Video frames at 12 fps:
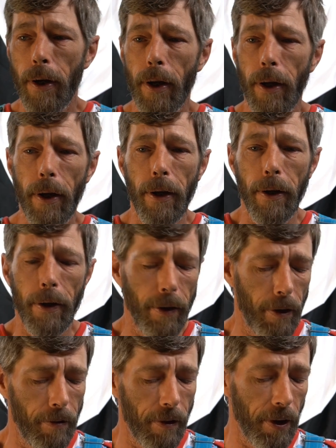a
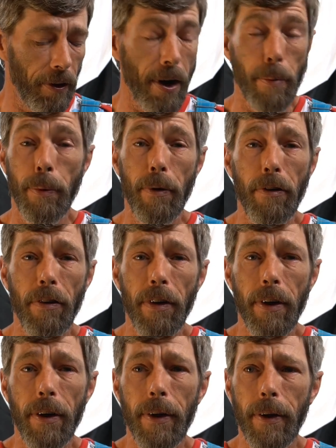set of diapers,
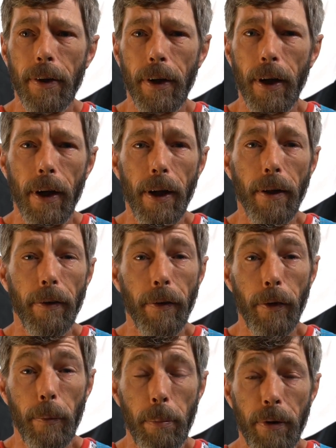
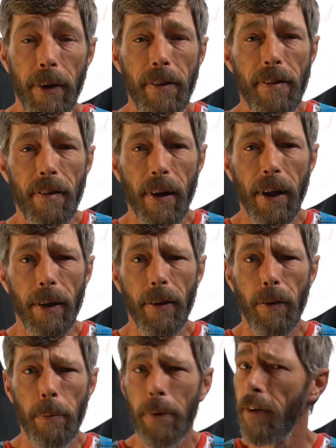Little Prince and
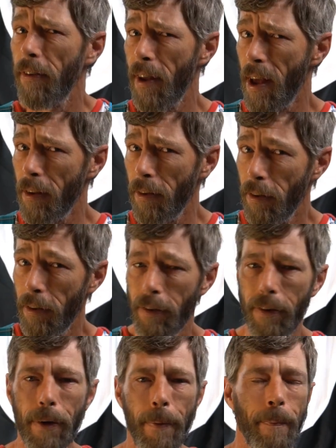Little Princess.
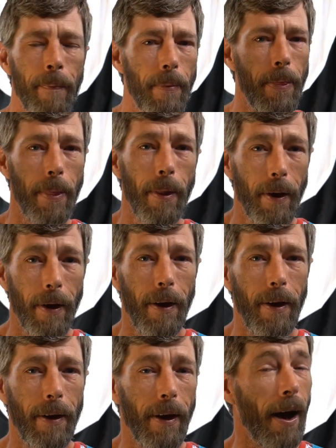
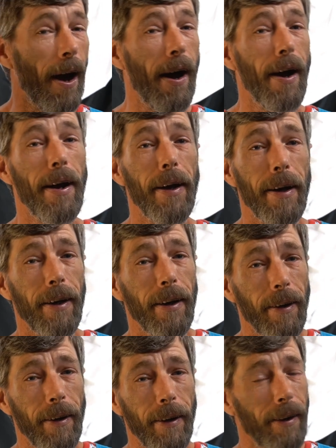I'm
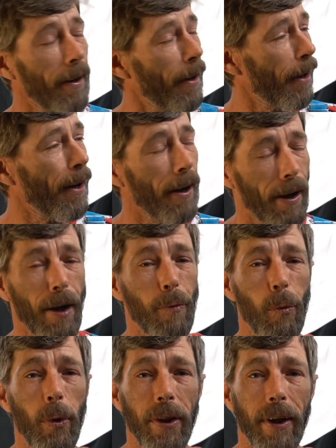
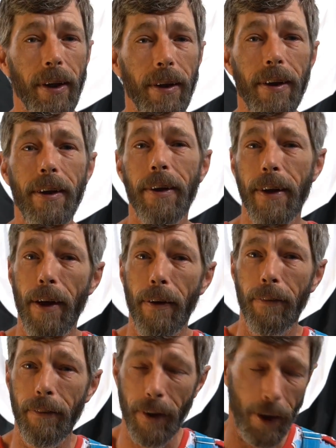with it. Now,
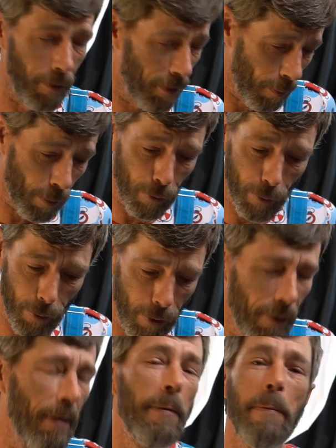I've said before,
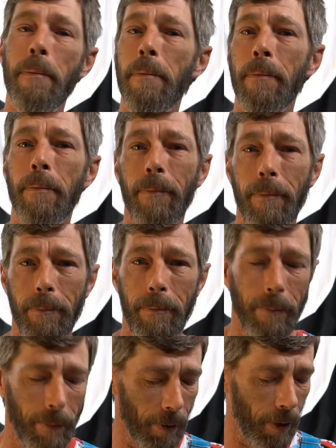
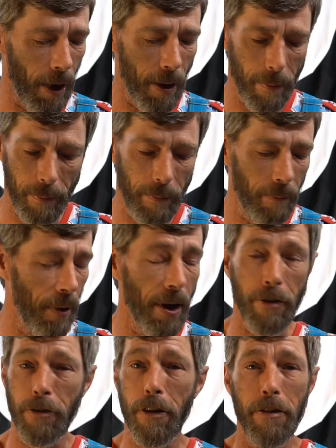I'm
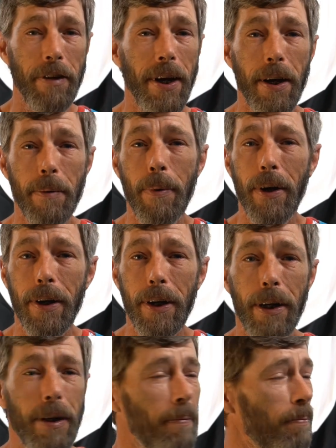not judging
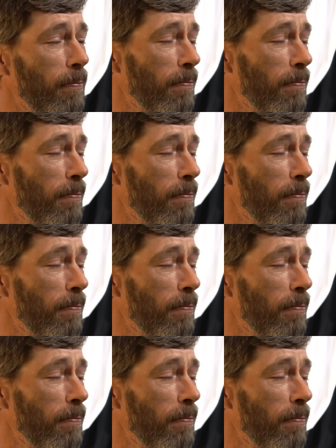anybody